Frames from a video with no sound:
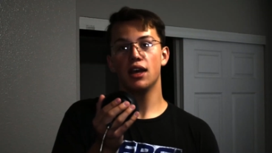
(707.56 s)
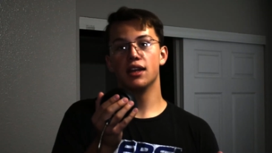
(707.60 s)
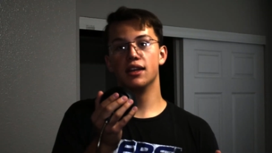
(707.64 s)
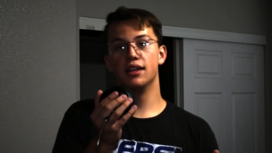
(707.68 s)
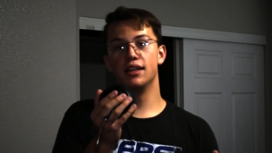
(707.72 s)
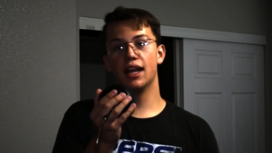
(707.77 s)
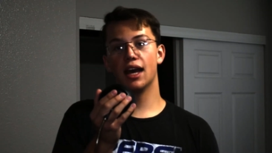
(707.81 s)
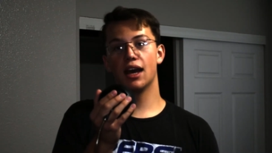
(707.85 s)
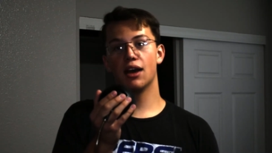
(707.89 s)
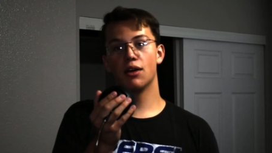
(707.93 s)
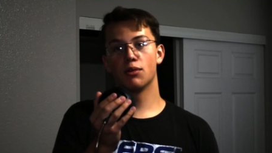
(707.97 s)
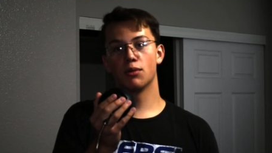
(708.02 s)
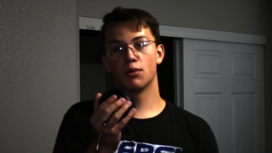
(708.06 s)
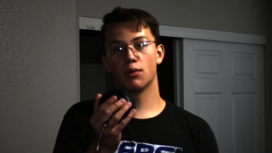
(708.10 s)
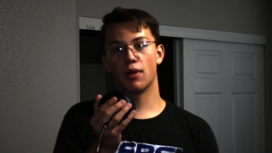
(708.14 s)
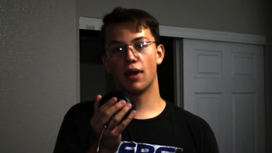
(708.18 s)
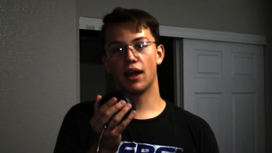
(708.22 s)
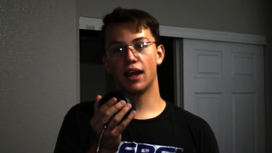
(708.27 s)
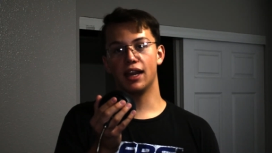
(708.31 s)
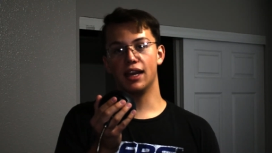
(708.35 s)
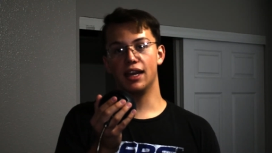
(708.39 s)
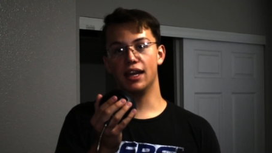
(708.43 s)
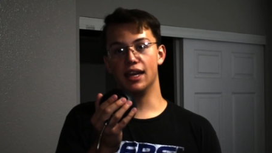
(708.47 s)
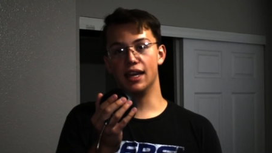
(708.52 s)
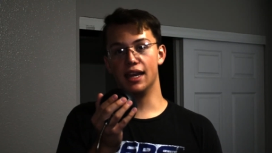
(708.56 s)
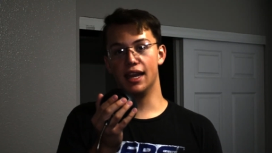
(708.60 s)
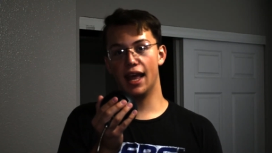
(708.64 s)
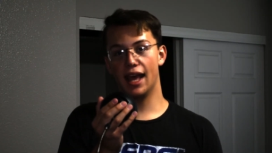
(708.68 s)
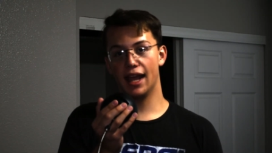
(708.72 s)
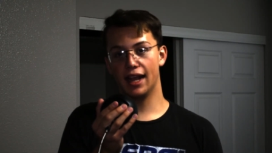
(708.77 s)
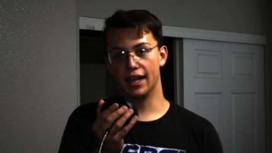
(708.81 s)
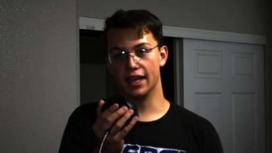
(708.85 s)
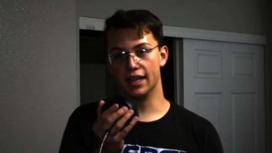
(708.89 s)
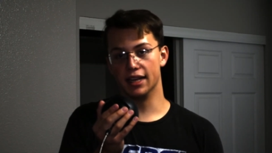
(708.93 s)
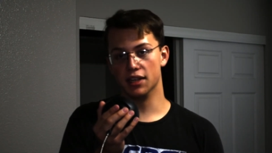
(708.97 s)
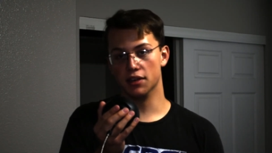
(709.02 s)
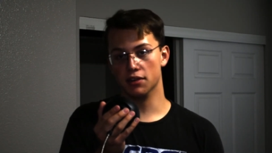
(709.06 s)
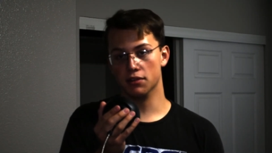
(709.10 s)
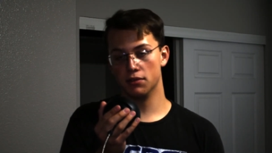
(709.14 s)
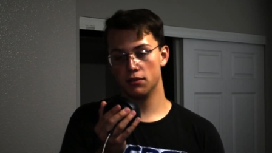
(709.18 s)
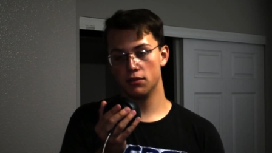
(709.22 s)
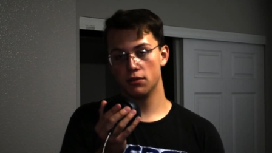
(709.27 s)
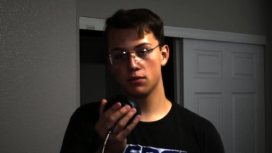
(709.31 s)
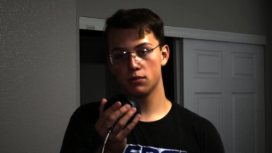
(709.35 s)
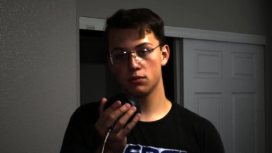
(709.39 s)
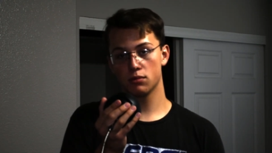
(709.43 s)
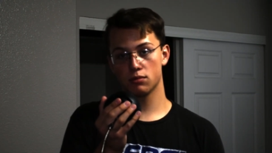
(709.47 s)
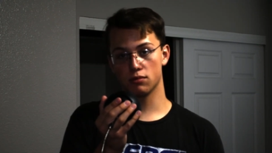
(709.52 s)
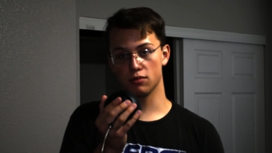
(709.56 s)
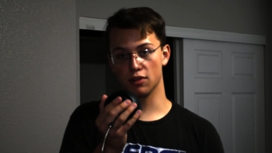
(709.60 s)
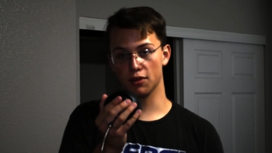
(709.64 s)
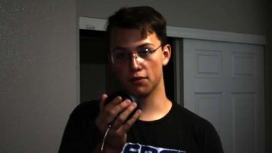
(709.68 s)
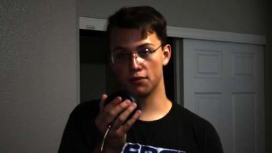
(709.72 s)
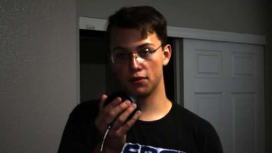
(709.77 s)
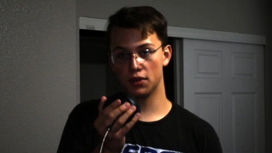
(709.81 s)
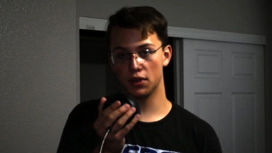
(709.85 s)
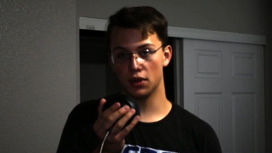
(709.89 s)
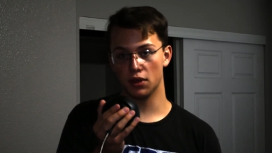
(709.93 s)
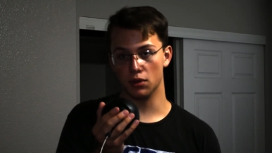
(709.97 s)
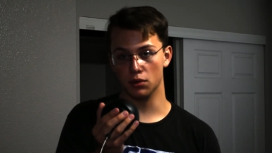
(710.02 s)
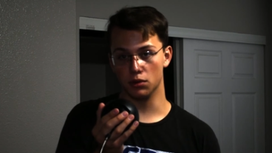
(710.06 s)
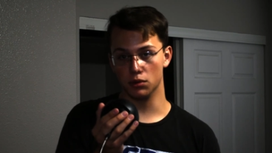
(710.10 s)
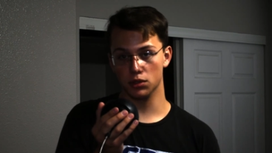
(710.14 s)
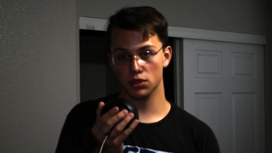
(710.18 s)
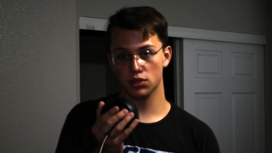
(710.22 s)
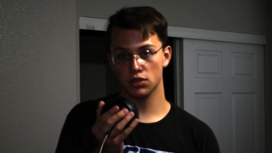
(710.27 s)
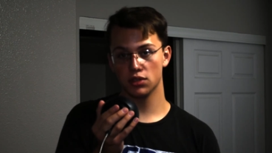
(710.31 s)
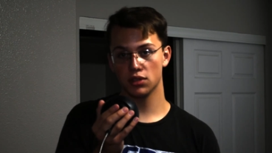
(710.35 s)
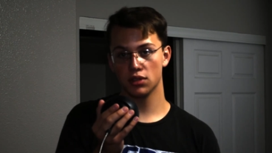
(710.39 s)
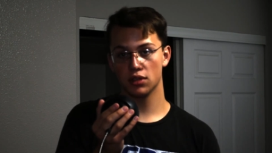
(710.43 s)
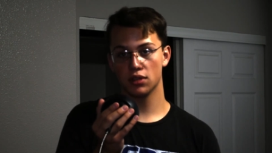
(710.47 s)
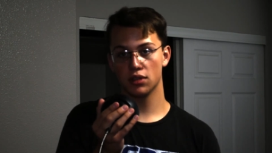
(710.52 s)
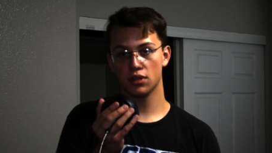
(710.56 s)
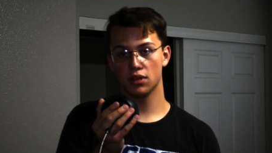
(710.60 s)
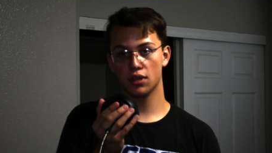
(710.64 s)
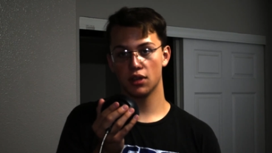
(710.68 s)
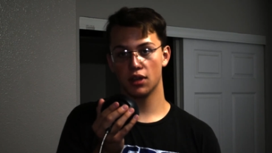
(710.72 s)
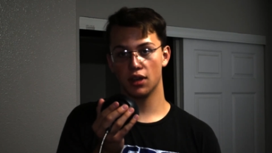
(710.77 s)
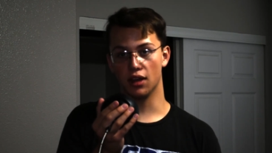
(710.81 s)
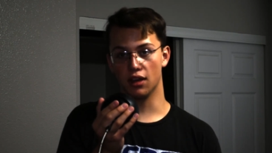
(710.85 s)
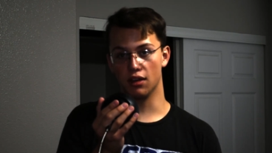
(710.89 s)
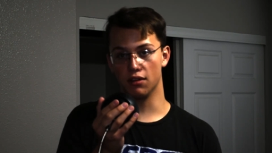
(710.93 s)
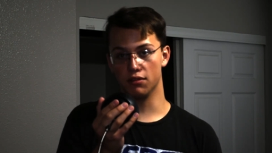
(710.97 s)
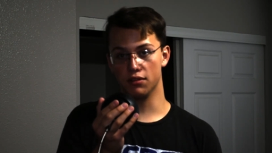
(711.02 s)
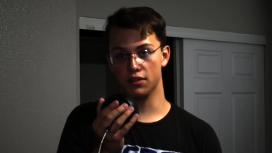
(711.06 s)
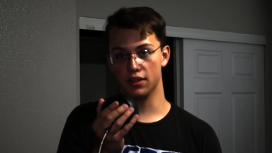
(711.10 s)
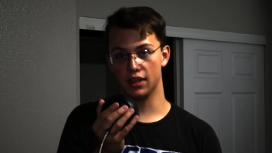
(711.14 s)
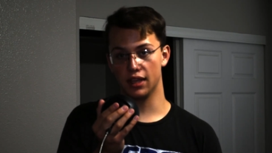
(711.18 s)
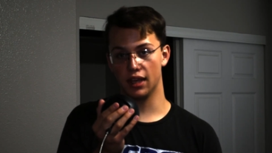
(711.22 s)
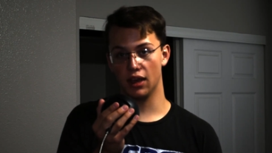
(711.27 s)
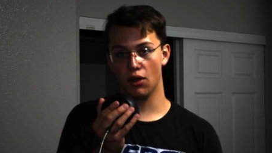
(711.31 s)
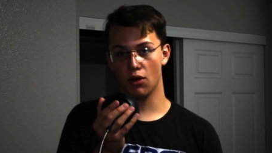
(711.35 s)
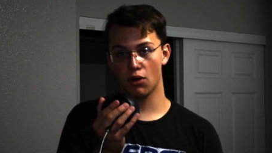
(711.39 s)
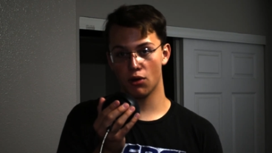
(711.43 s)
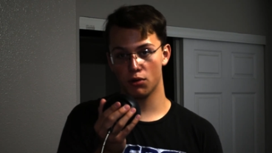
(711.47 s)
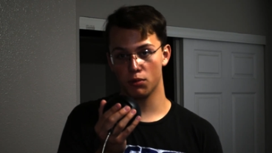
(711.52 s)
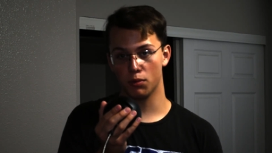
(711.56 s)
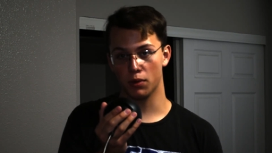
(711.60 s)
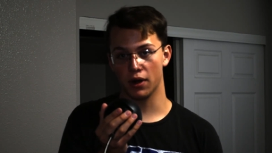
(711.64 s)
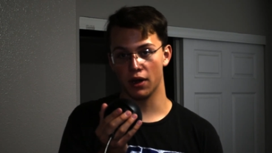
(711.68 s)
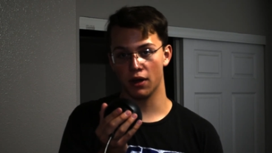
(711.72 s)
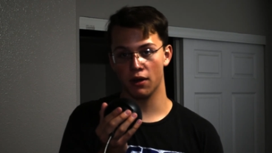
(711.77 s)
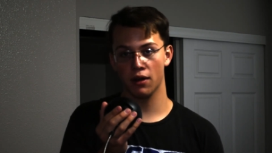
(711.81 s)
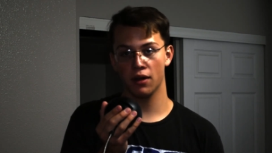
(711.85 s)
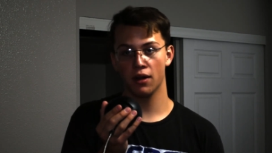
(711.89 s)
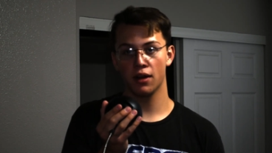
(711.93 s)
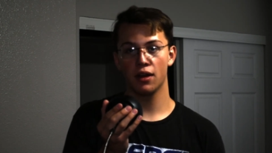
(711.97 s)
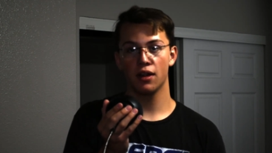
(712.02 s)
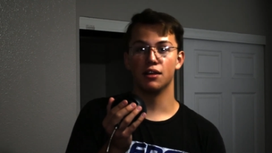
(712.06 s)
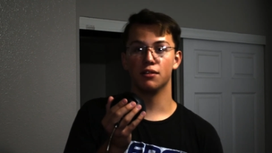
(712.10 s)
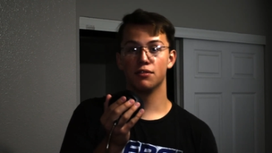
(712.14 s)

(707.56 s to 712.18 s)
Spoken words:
downright negative reviews of the hardware. In